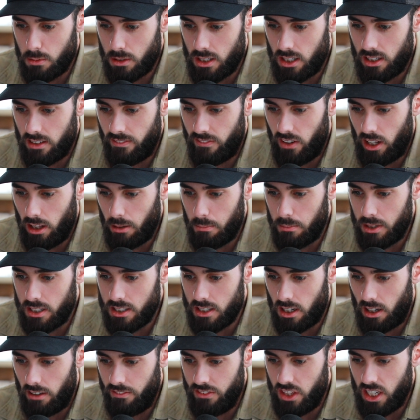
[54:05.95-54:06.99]
with the development
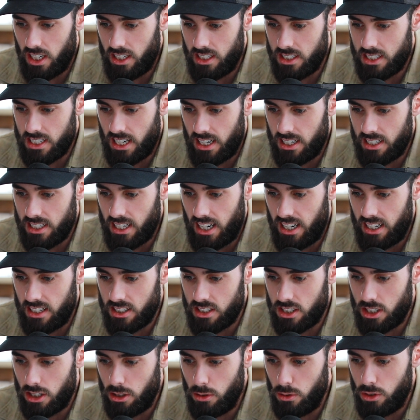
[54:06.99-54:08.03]
of the intent and
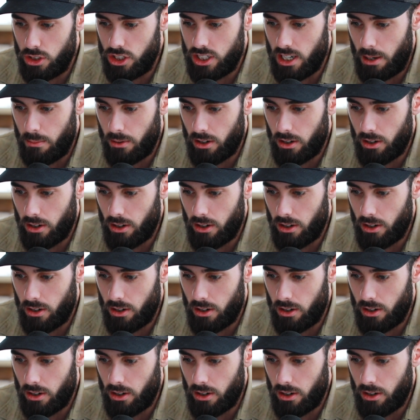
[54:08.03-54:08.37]
its huge